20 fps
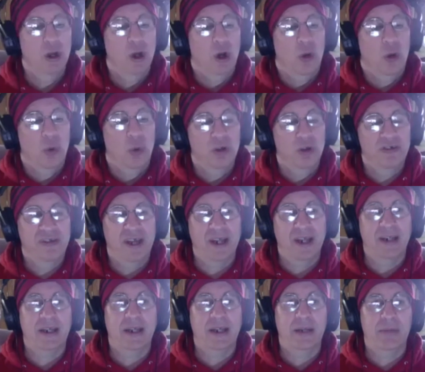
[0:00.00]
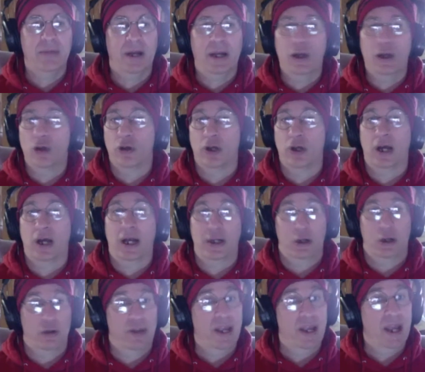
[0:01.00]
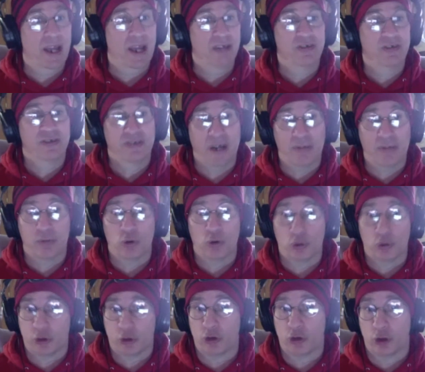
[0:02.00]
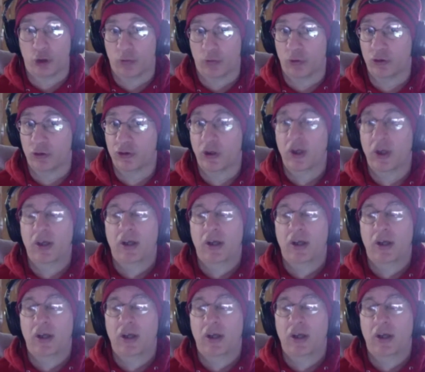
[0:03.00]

Was that game, I know they had several turnovers.